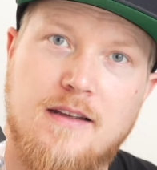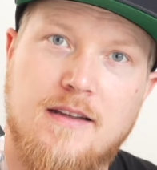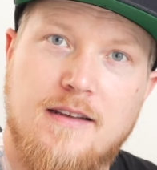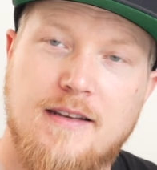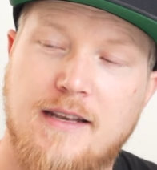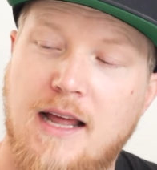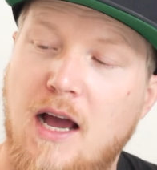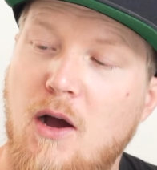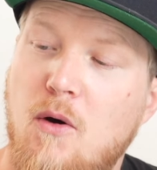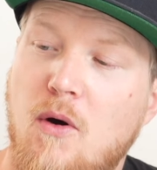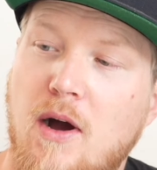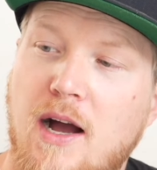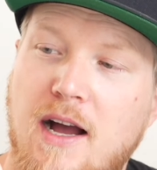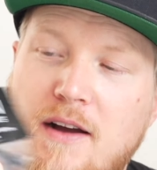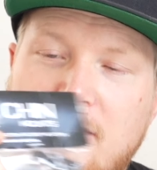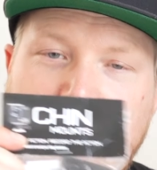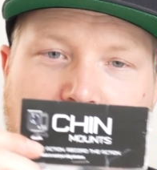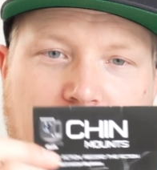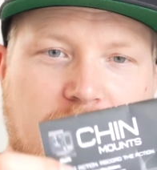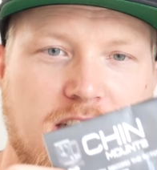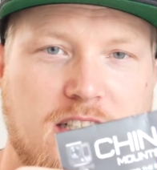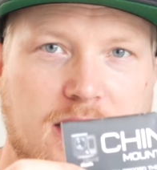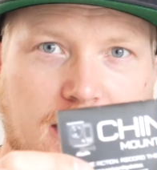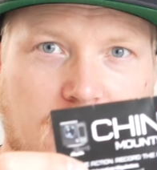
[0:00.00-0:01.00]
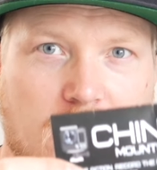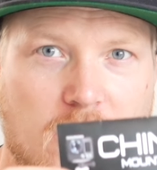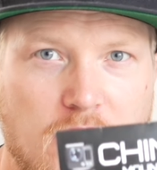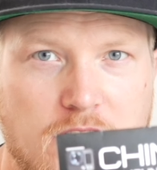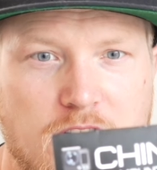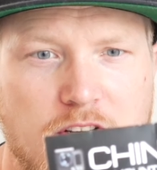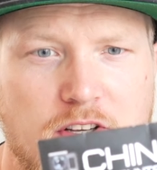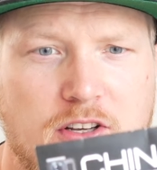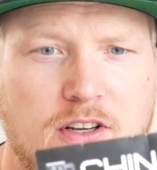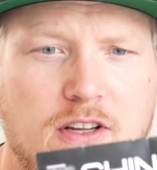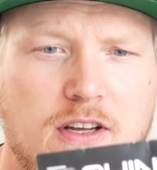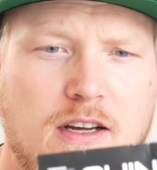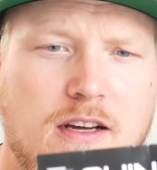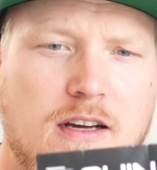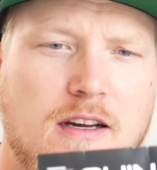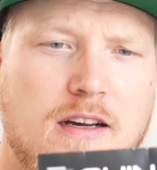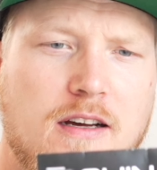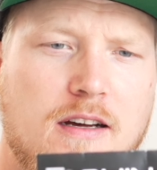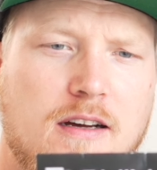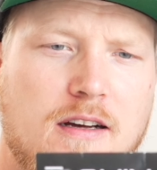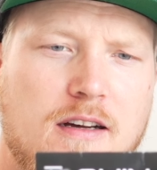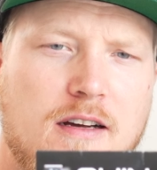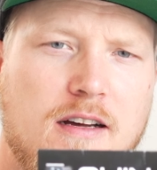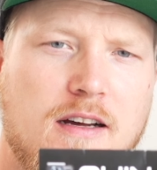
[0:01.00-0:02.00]
now I've actually gotten
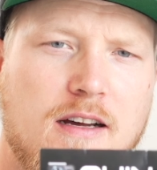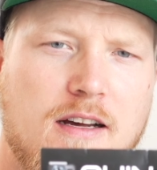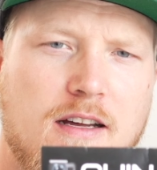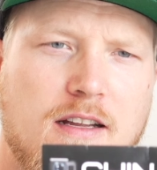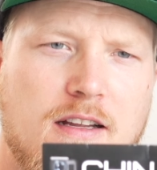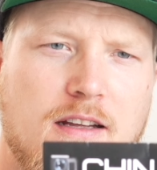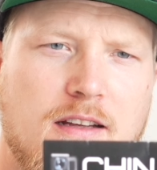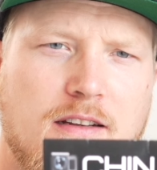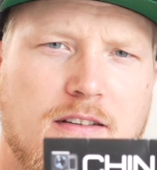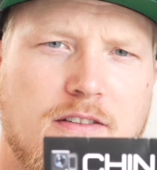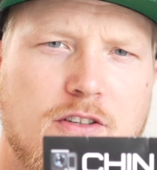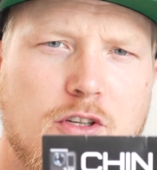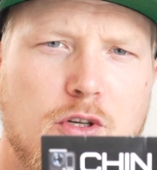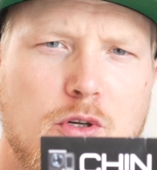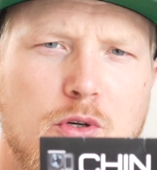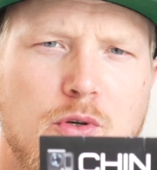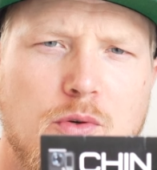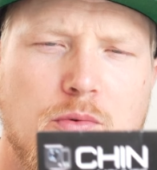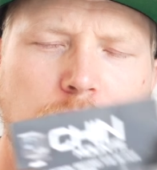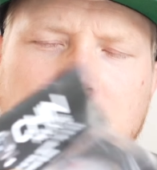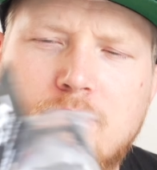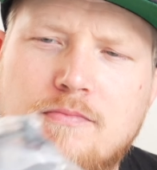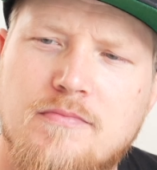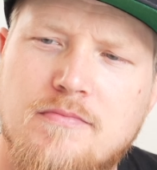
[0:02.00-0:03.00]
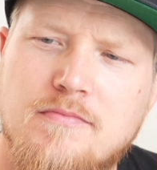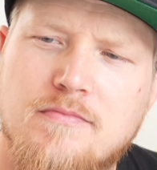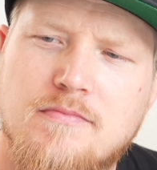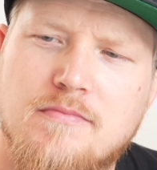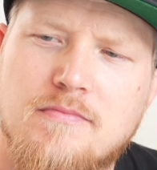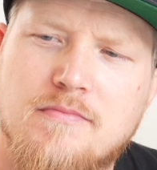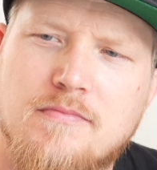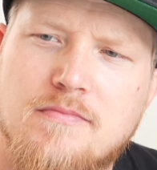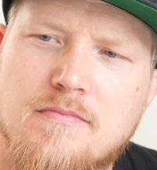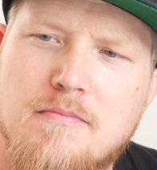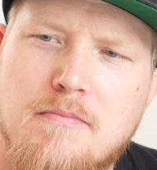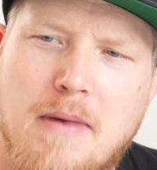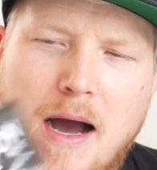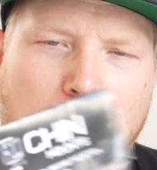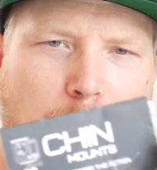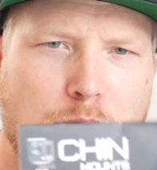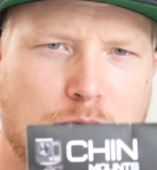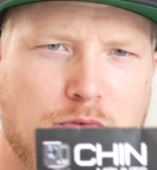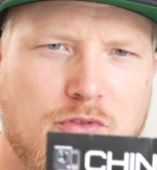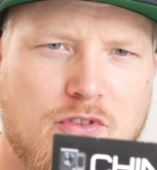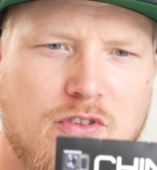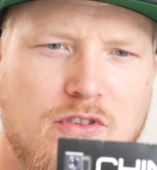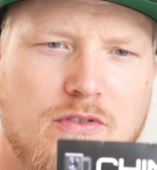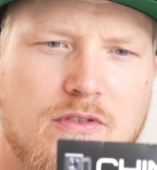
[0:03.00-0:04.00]
a new
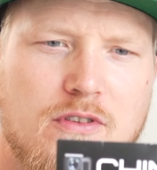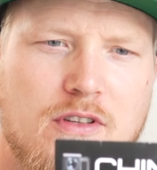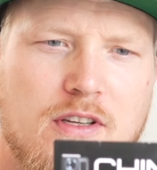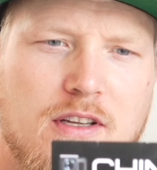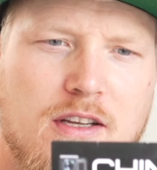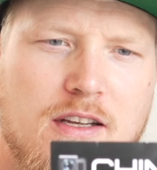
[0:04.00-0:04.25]
mount.